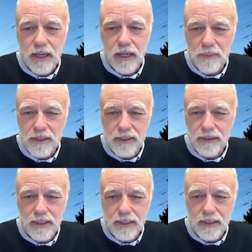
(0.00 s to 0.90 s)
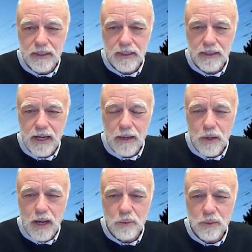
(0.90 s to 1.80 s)
I mean, it, it, I,
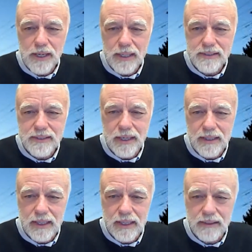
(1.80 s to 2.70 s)
I would not say that,